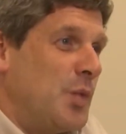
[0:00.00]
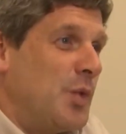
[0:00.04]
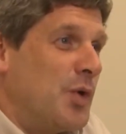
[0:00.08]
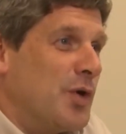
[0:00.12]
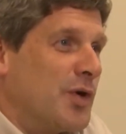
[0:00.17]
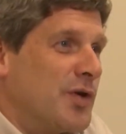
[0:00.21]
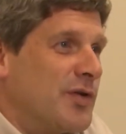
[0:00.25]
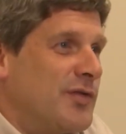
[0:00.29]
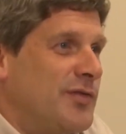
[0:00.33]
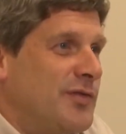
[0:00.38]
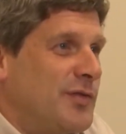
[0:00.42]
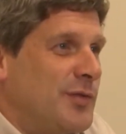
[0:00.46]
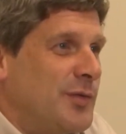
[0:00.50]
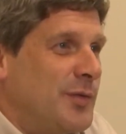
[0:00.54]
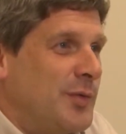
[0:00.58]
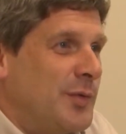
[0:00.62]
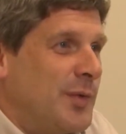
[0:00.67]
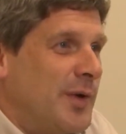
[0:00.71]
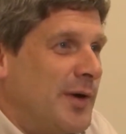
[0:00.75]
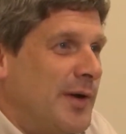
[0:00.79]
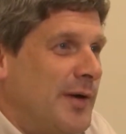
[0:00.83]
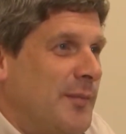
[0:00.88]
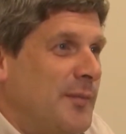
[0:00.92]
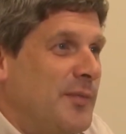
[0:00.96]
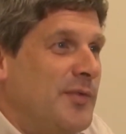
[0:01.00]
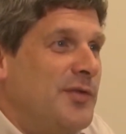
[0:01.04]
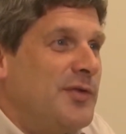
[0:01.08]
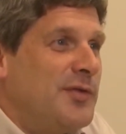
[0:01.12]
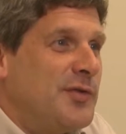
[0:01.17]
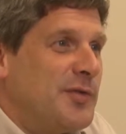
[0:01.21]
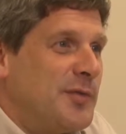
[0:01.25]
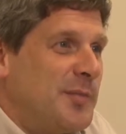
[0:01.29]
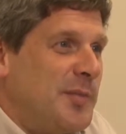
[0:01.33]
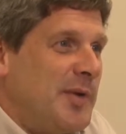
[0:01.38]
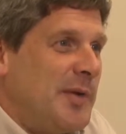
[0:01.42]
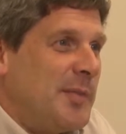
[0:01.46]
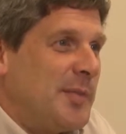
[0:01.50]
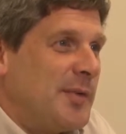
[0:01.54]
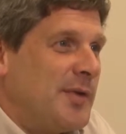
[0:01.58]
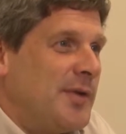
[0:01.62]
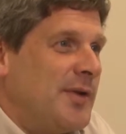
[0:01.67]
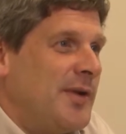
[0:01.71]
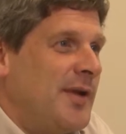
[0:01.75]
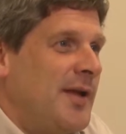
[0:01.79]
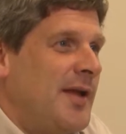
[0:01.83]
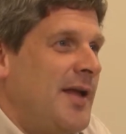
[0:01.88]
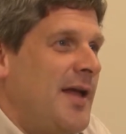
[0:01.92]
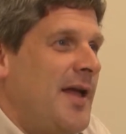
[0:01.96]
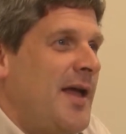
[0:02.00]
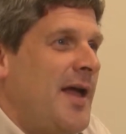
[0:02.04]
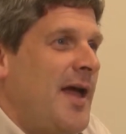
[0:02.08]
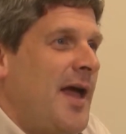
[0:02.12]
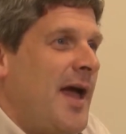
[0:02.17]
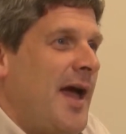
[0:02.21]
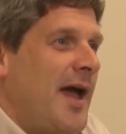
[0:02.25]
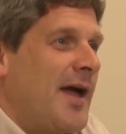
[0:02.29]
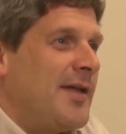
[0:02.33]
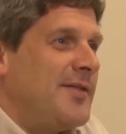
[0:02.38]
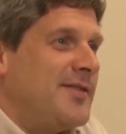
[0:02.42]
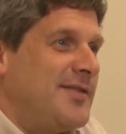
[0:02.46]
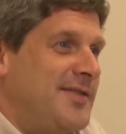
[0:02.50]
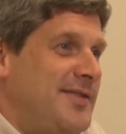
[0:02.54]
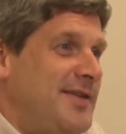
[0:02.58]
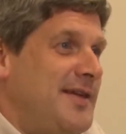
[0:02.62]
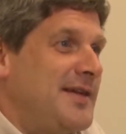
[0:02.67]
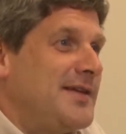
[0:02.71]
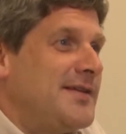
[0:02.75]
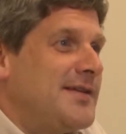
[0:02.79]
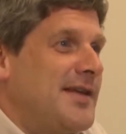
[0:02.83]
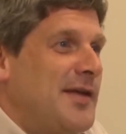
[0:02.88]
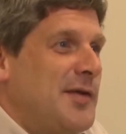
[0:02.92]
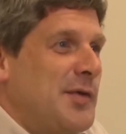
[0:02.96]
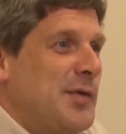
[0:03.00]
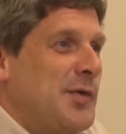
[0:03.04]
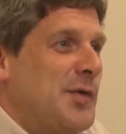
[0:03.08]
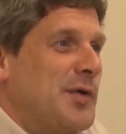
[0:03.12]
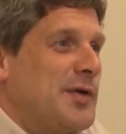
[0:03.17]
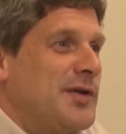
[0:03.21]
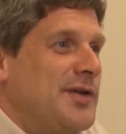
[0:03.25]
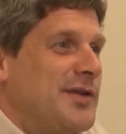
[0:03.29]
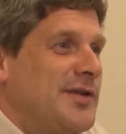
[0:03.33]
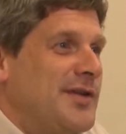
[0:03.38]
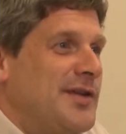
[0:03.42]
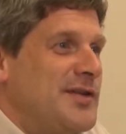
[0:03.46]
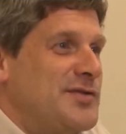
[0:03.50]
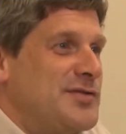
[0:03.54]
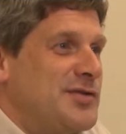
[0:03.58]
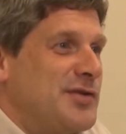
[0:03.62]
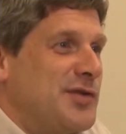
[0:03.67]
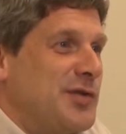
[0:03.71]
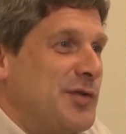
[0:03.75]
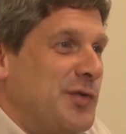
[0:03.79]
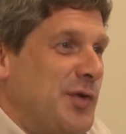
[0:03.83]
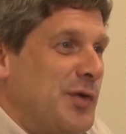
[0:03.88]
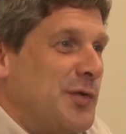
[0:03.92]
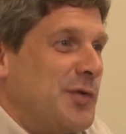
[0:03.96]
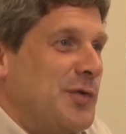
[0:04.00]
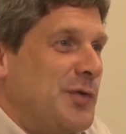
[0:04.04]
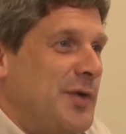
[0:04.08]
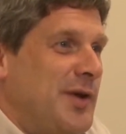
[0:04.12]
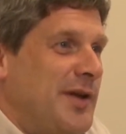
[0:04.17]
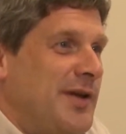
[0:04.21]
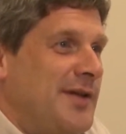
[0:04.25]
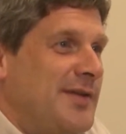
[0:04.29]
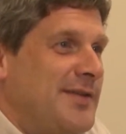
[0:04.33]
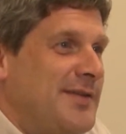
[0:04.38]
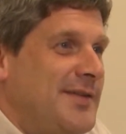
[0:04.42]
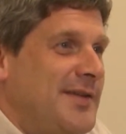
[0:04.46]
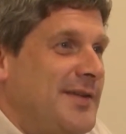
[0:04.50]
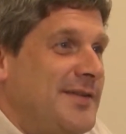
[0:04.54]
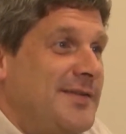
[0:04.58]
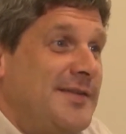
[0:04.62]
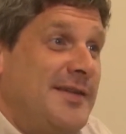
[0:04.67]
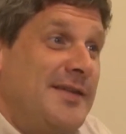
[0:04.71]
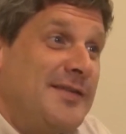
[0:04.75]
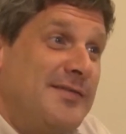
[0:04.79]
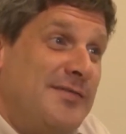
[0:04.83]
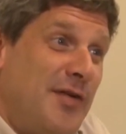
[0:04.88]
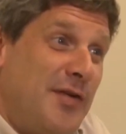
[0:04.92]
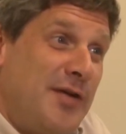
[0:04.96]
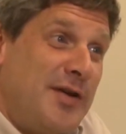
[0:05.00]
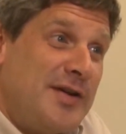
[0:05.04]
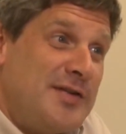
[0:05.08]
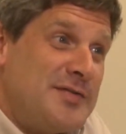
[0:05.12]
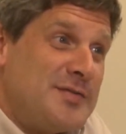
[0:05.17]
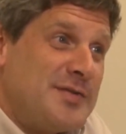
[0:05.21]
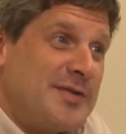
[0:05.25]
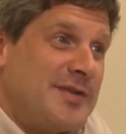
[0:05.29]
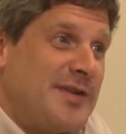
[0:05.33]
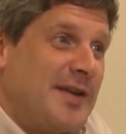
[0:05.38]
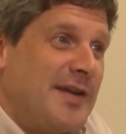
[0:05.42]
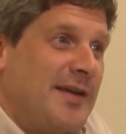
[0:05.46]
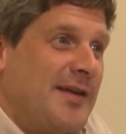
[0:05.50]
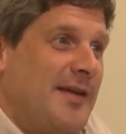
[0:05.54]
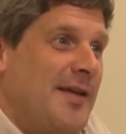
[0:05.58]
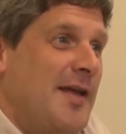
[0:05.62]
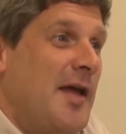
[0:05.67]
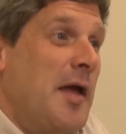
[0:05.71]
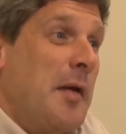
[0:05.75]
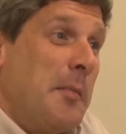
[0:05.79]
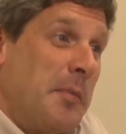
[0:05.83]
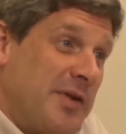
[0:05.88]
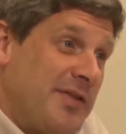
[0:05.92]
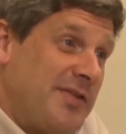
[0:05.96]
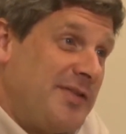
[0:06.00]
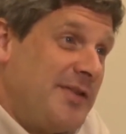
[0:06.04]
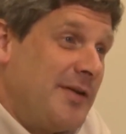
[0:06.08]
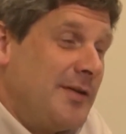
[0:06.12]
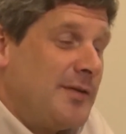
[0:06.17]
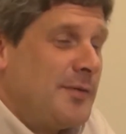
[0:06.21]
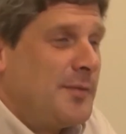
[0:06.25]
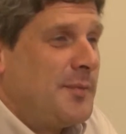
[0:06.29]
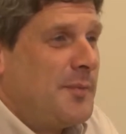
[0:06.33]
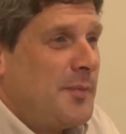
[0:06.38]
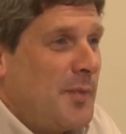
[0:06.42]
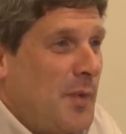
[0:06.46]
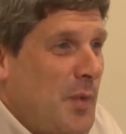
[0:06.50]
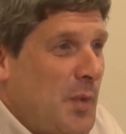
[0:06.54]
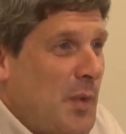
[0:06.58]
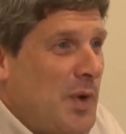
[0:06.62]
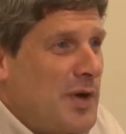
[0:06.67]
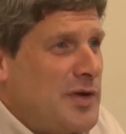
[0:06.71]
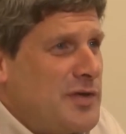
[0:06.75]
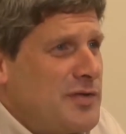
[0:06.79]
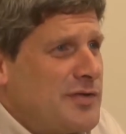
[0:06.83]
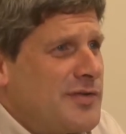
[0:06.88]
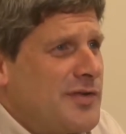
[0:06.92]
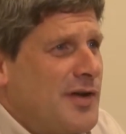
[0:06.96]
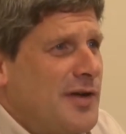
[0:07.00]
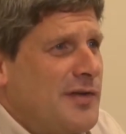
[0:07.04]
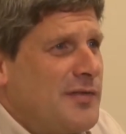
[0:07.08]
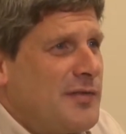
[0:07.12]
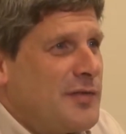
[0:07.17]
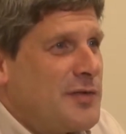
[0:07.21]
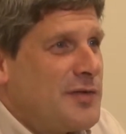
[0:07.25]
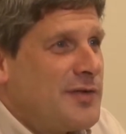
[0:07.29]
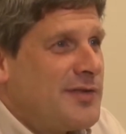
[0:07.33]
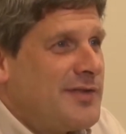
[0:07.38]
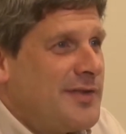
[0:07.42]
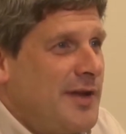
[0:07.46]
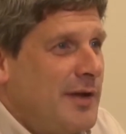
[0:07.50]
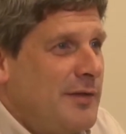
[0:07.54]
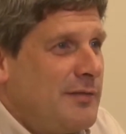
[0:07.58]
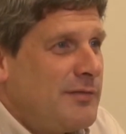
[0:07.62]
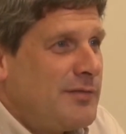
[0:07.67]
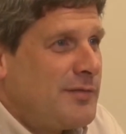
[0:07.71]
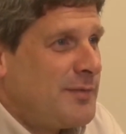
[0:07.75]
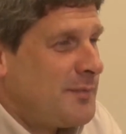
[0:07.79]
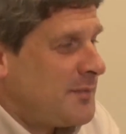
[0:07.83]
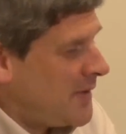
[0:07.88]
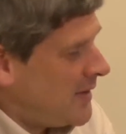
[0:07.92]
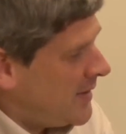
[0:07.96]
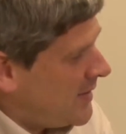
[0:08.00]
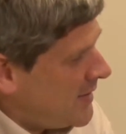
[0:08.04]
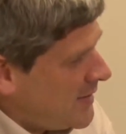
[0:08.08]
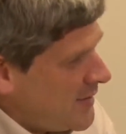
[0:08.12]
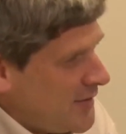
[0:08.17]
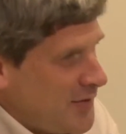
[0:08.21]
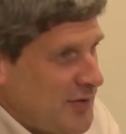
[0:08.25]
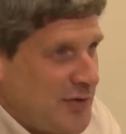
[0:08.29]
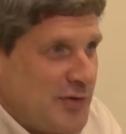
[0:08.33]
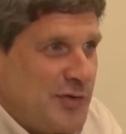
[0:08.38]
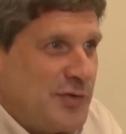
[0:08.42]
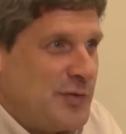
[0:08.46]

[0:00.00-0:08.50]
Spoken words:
work to your people. And seeing that organization grow is very interesting. But still, when you start for yourself, you